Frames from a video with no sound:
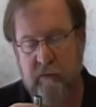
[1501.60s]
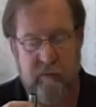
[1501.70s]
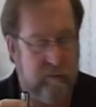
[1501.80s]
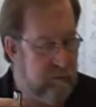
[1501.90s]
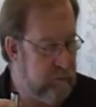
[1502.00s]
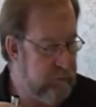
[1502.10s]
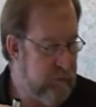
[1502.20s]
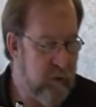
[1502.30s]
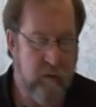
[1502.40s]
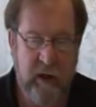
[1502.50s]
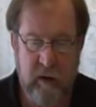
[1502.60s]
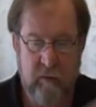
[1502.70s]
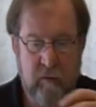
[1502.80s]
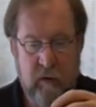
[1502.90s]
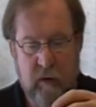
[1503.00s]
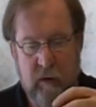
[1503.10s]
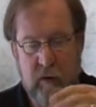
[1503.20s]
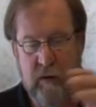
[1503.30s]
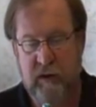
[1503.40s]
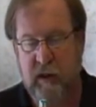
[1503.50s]
in great,
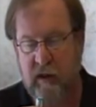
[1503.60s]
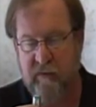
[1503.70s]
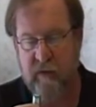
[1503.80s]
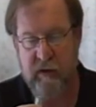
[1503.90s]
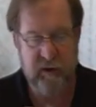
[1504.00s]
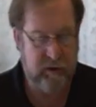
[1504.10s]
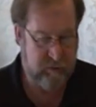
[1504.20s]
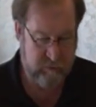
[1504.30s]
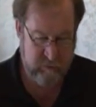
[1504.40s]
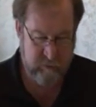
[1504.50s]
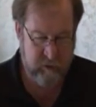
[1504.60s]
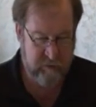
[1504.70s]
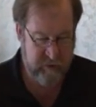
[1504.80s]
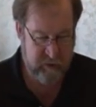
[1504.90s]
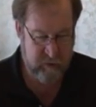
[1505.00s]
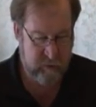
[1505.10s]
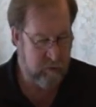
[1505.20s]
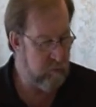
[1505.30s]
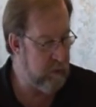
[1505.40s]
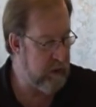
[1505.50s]
and you can say fits perfect,
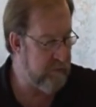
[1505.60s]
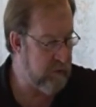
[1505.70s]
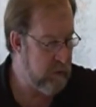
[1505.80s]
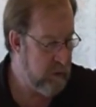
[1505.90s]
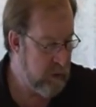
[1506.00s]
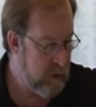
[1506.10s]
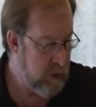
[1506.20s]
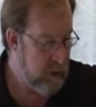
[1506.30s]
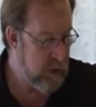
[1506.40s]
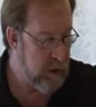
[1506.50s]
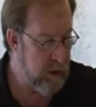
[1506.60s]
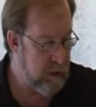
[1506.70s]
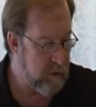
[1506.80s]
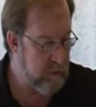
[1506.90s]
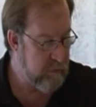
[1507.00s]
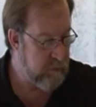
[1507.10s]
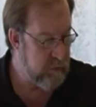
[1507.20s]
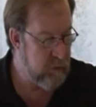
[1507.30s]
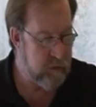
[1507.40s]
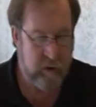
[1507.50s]
whatever.
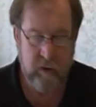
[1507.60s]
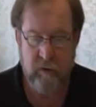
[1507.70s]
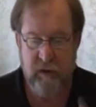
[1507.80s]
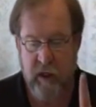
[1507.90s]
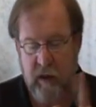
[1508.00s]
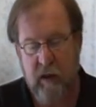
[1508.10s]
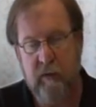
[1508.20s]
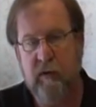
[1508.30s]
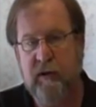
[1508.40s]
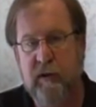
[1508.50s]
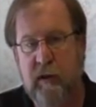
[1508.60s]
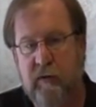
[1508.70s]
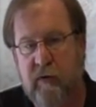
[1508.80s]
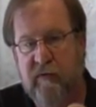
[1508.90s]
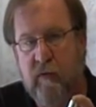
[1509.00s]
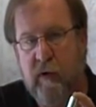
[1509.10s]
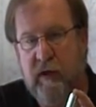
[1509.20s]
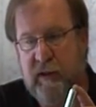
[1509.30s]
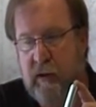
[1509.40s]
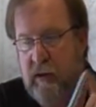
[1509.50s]
You can use
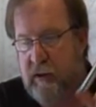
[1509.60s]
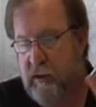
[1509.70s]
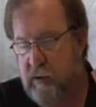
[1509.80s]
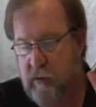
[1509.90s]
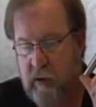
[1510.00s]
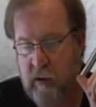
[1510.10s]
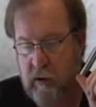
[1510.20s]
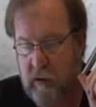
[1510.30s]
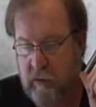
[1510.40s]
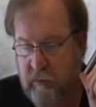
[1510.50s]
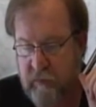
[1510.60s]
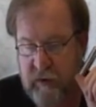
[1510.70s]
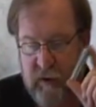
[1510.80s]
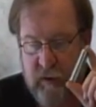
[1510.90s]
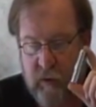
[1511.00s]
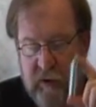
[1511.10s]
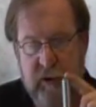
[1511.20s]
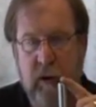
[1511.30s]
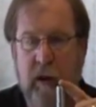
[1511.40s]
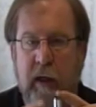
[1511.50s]
AW16340s in this. This is
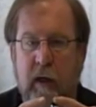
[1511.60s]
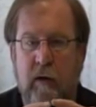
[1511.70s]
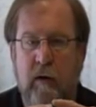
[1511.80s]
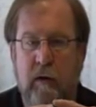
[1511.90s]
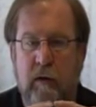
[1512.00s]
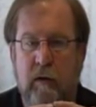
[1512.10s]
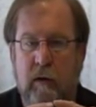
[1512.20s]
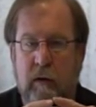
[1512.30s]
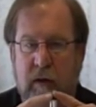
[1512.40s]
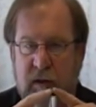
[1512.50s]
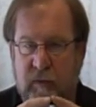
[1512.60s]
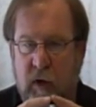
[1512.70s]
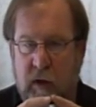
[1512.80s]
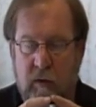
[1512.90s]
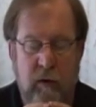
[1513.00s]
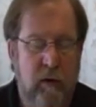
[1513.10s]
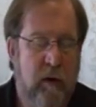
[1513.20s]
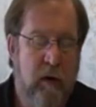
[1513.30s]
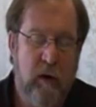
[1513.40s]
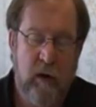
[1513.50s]
what John had on his model.